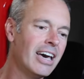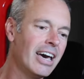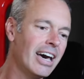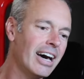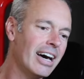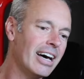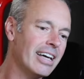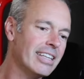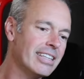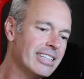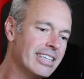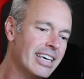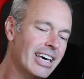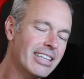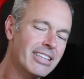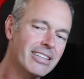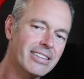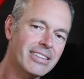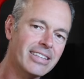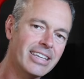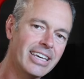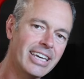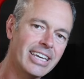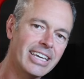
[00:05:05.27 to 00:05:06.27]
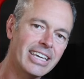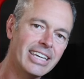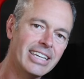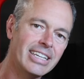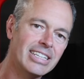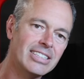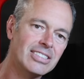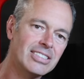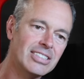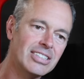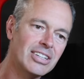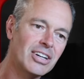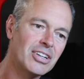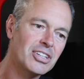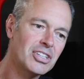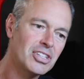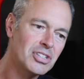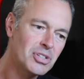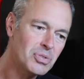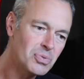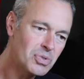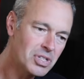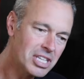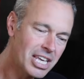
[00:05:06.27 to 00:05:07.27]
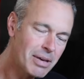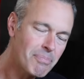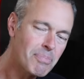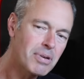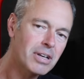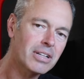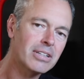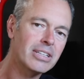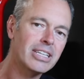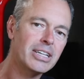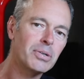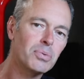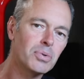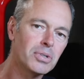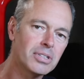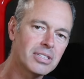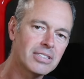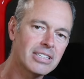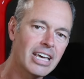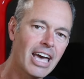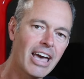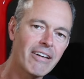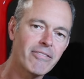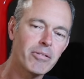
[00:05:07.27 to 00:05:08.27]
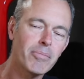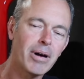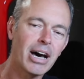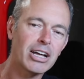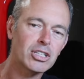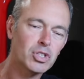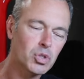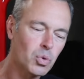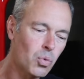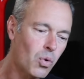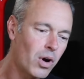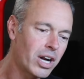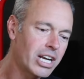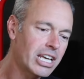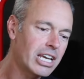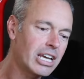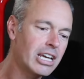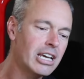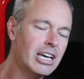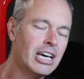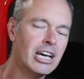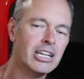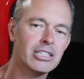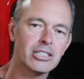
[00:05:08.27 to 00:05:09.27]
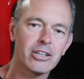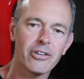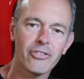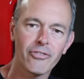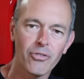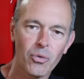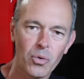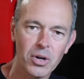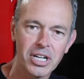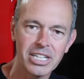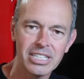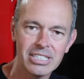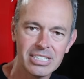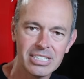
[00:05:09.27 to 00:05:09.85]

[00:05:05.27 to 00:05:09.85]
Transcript: The other thing is, you typically will save about 20 to 40